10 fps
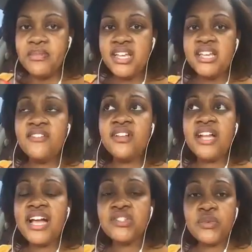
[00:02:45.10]
Even,
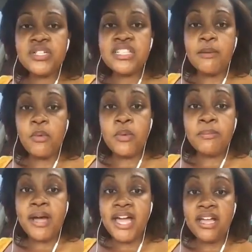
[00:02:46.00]
guys, for example,
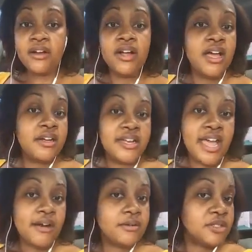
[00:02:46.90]
with my hair.
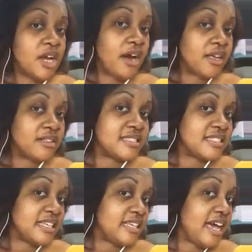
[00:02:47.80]
Now, y'all can
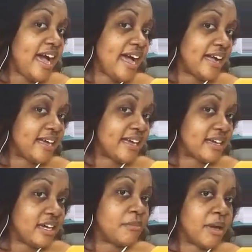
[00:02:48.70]
see I
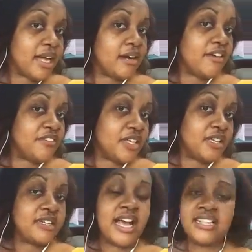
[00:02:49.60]
cut my hair off
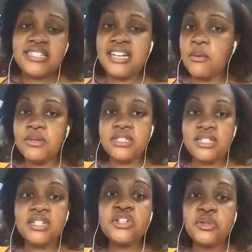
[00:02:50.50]
again. I said I
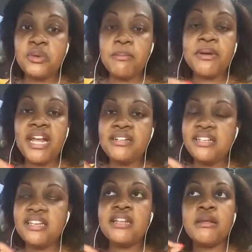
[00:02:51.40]
wasn't going to do it, but I
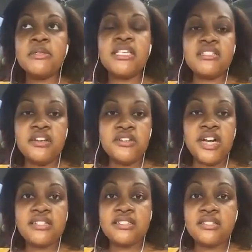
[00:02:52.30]
did. And let me tell you
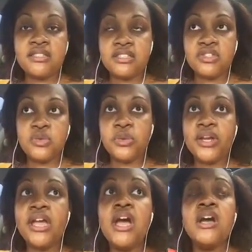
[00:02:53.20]
guys the
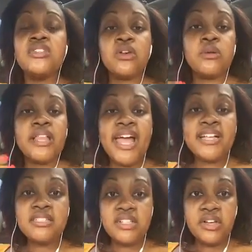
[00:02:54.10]
story. So
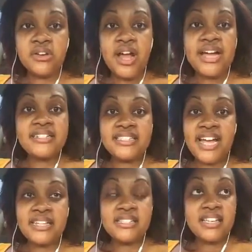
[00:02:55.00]
last year, I
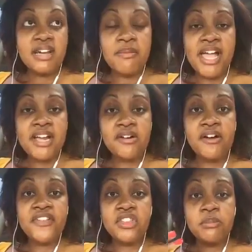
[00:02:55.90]
decided to cut my hair
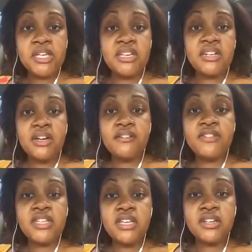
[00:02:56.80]
off at the beginning
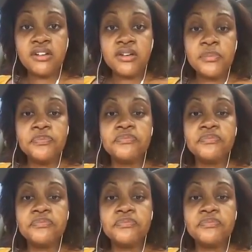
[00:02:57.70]
of the year